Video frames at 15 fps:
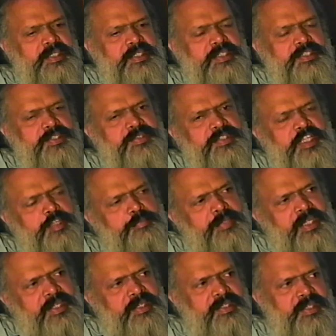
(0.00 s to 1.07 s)
Instead of staying
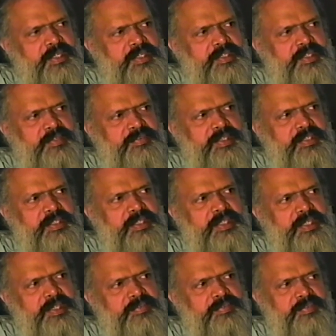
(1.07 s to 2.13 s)
back in the country where they
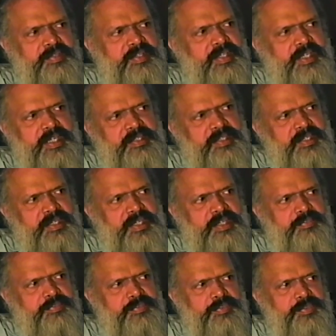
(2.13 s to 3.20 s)
live, they had their life
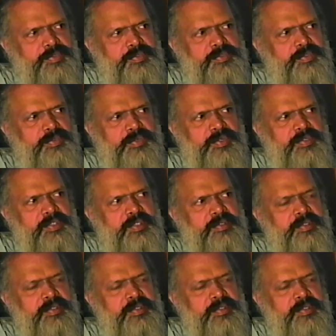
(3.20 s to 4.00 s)
throughout,